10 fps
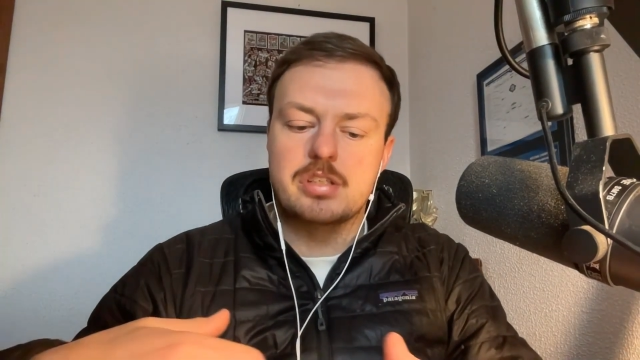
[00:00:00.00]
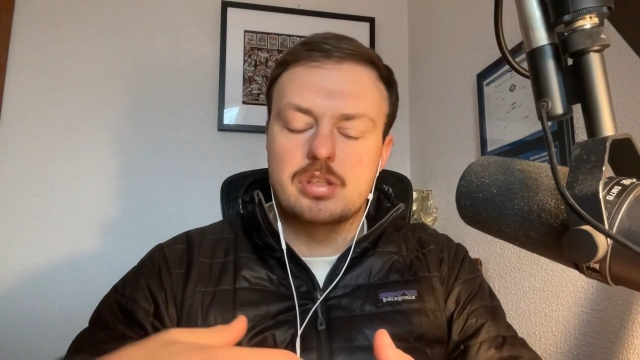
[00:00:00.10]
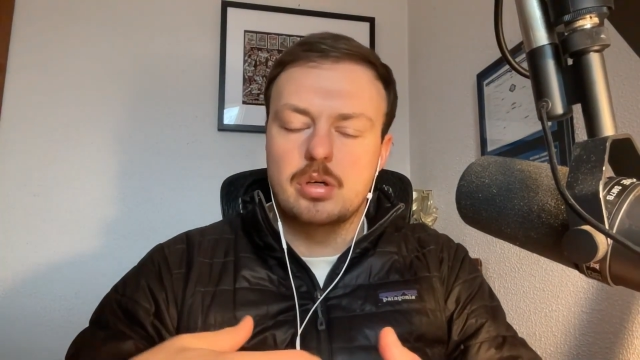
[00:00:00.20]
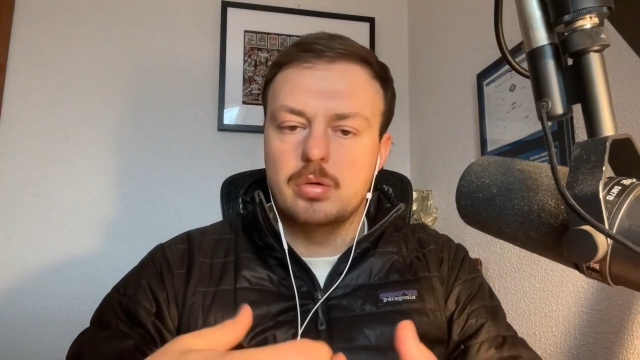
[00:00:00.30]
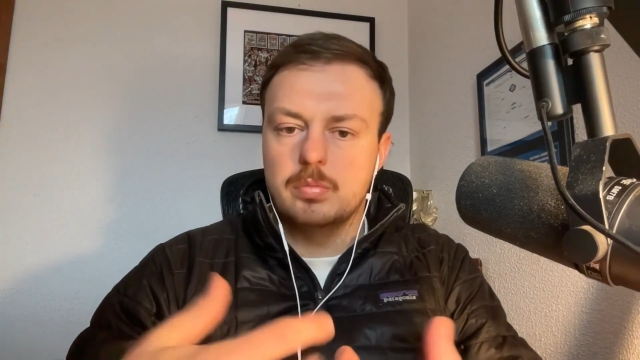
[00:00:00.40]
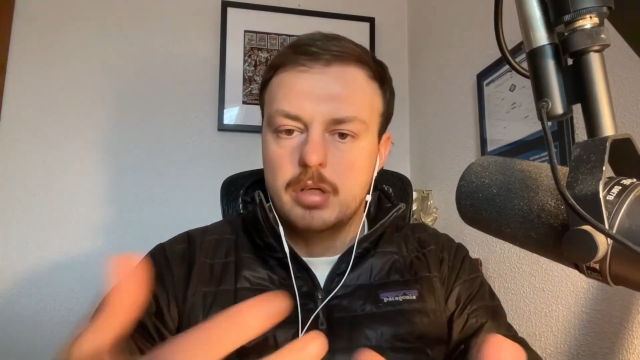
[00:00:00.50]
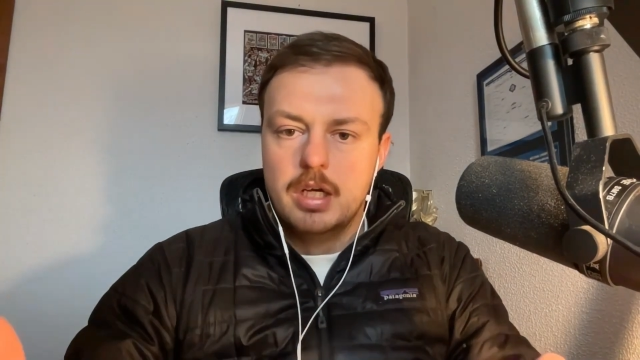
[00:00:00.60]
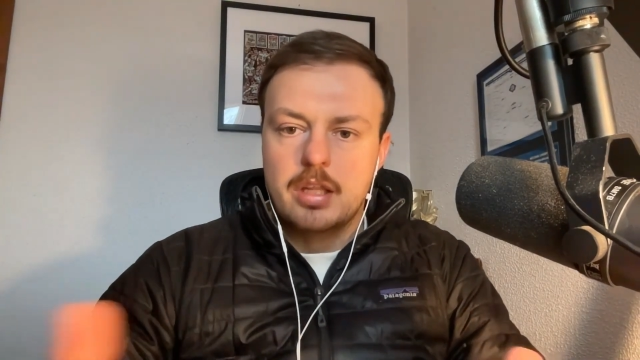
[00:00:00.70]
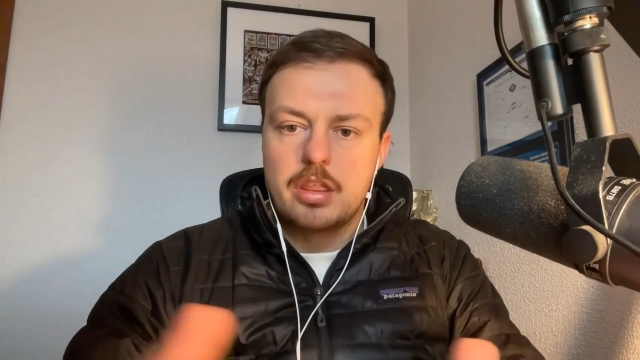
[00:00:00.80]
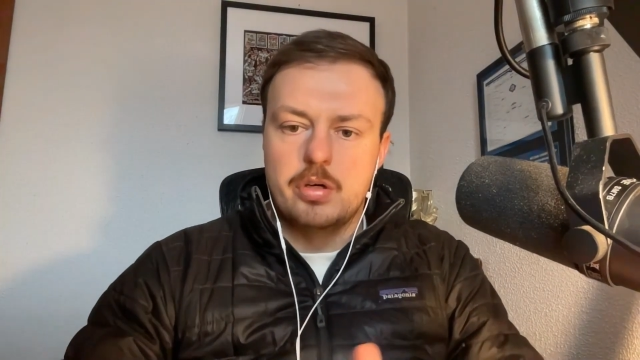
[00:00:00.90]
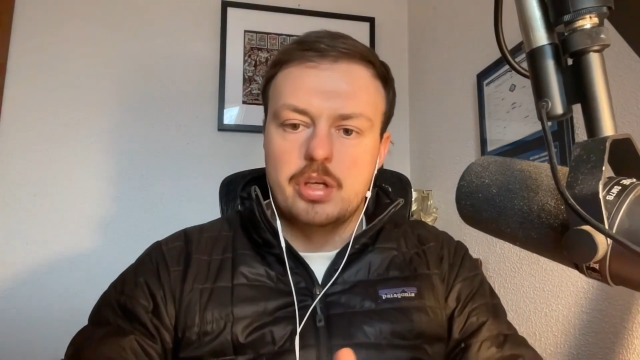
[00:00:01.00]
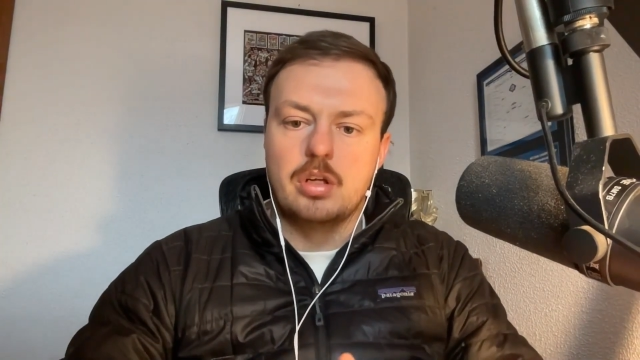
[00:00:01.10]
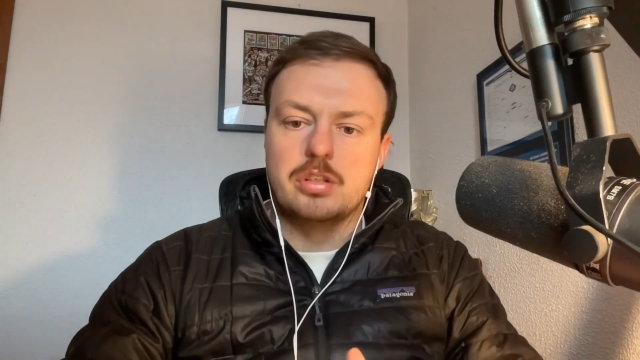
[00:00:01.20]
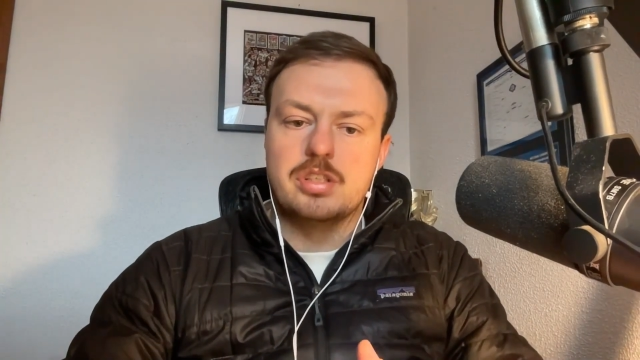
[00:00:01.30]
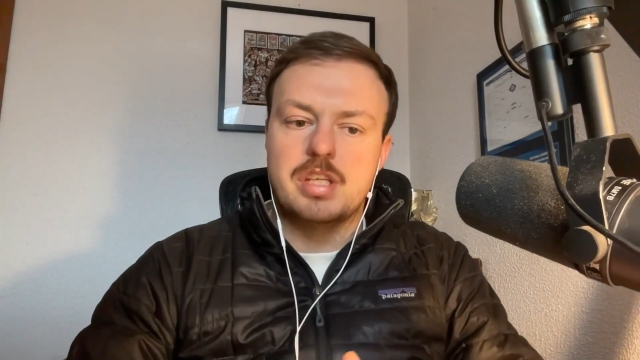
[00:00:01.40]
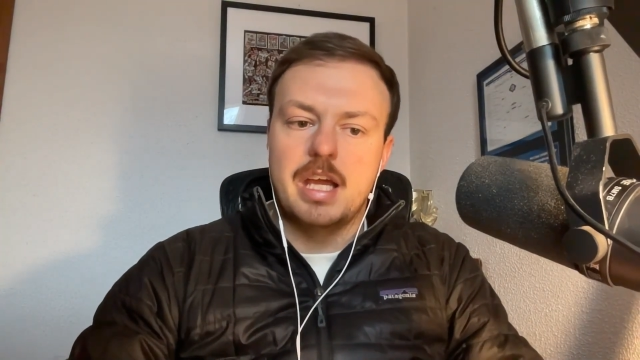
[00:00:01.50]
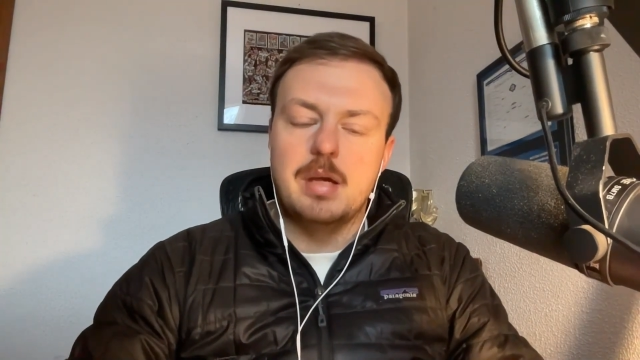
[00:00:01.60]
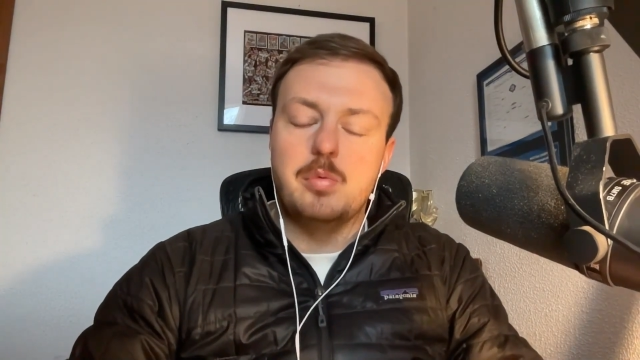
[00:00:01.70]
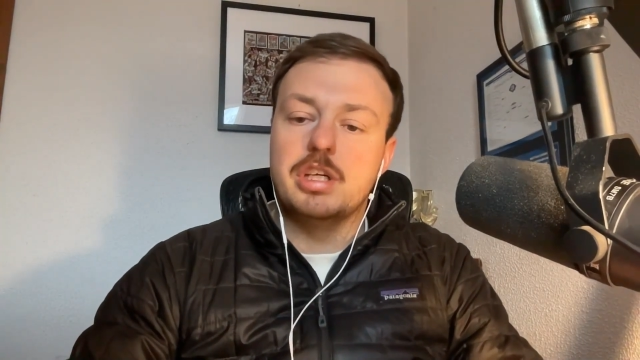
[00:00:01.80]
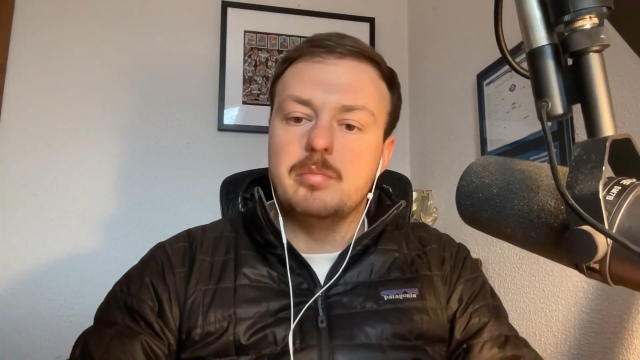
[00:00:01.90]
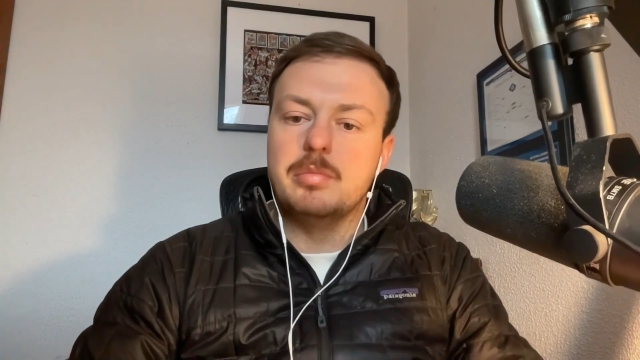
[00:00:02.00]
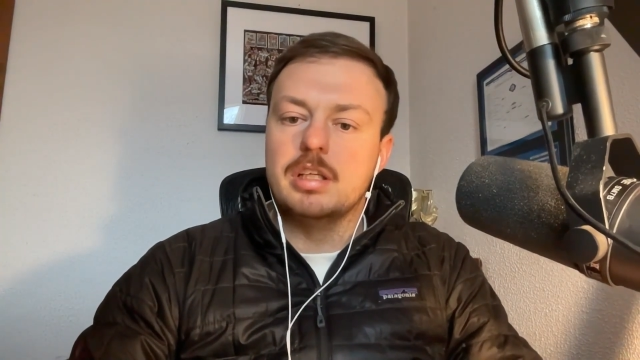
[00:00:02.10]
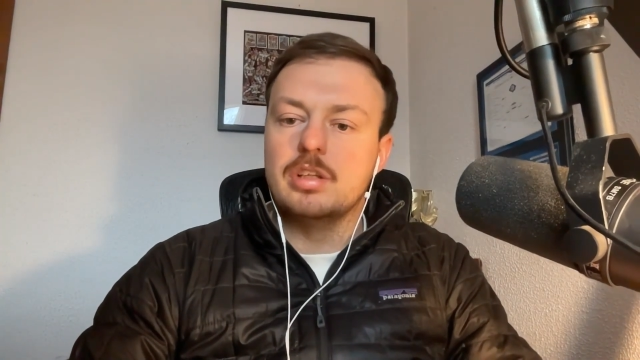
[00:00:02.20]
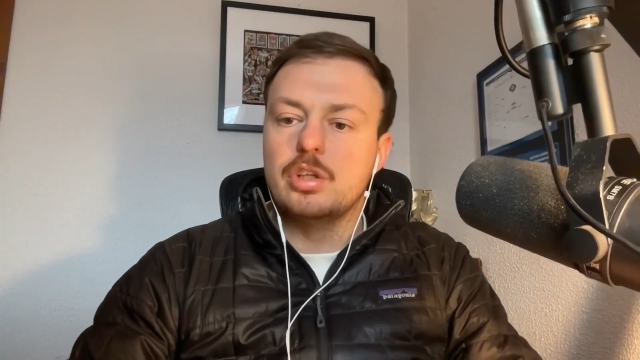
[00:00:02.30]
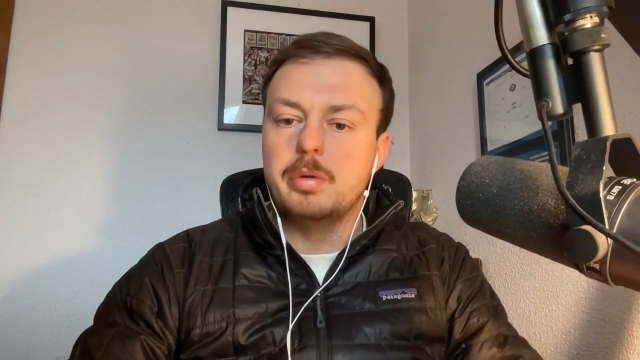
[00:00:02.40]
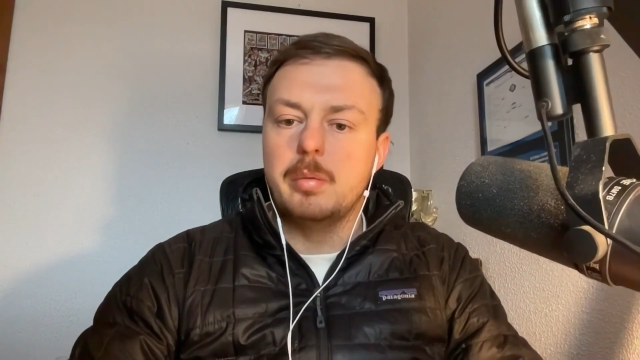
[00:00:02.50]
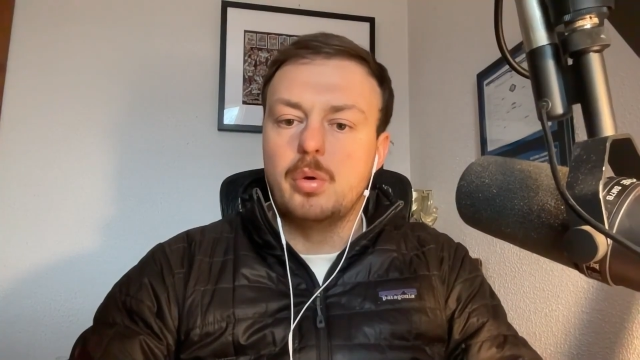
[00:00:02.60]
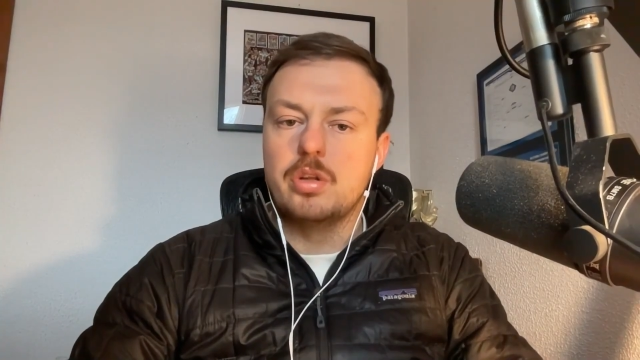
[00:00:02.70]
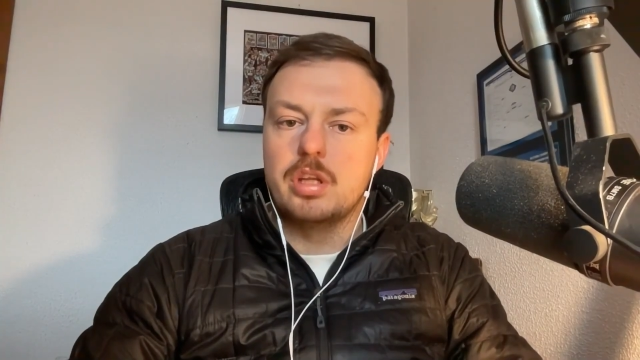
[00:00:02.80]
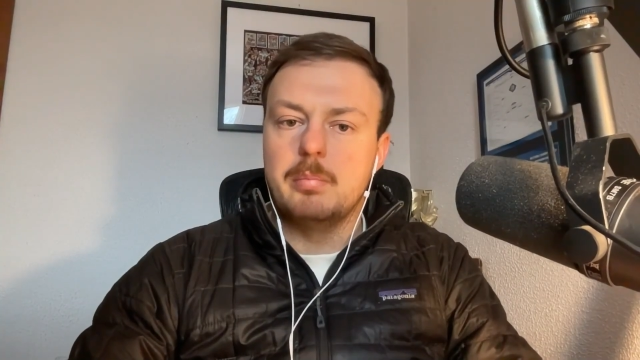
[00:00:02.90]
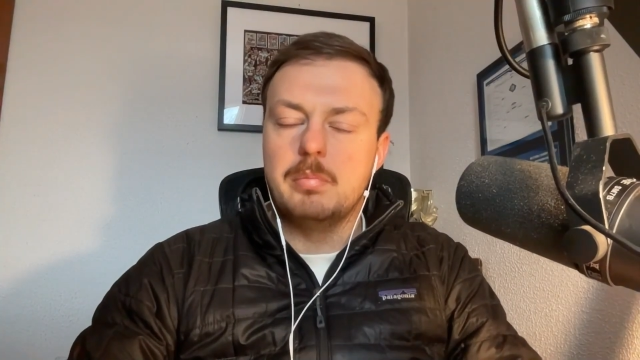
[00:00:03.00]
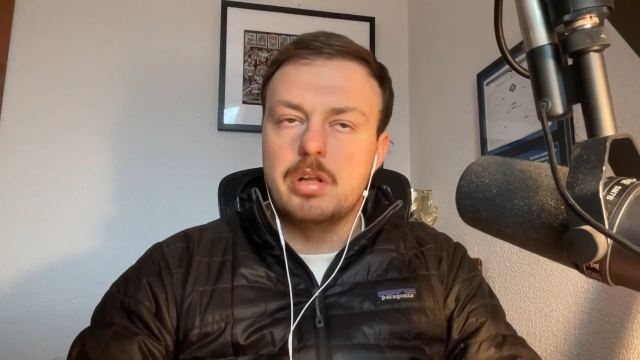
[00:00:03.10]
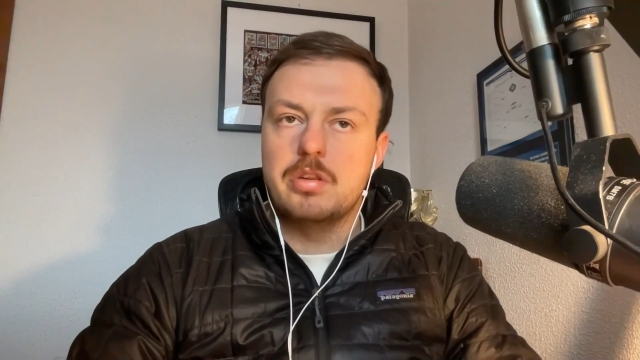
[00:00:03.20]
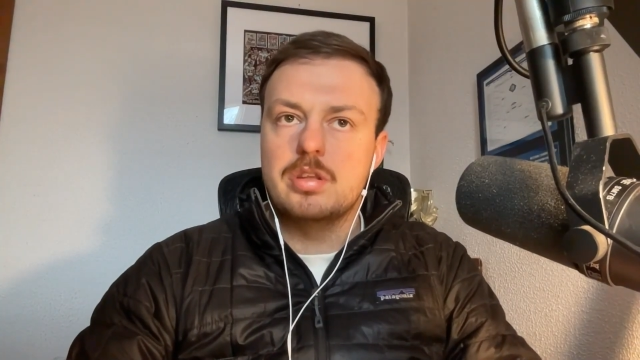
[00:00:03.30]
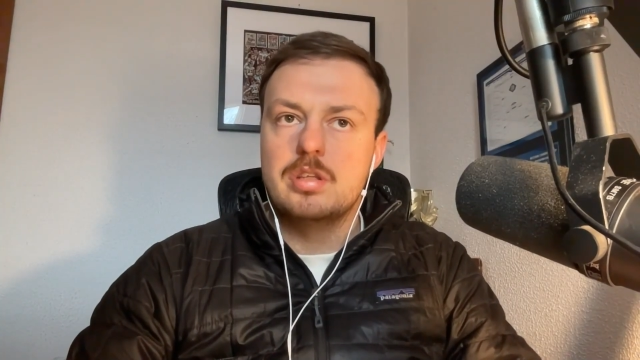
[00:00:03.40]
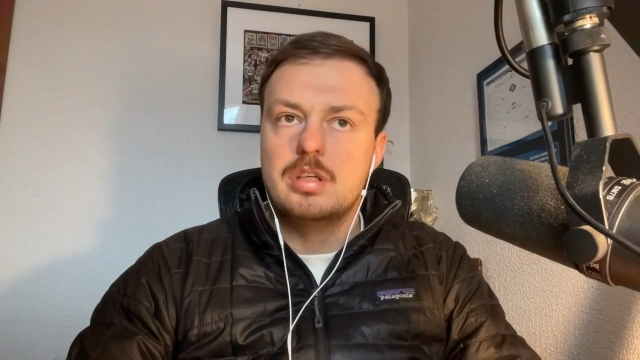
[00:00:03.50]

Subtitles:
So $30 a day will get me a little bit more than a month.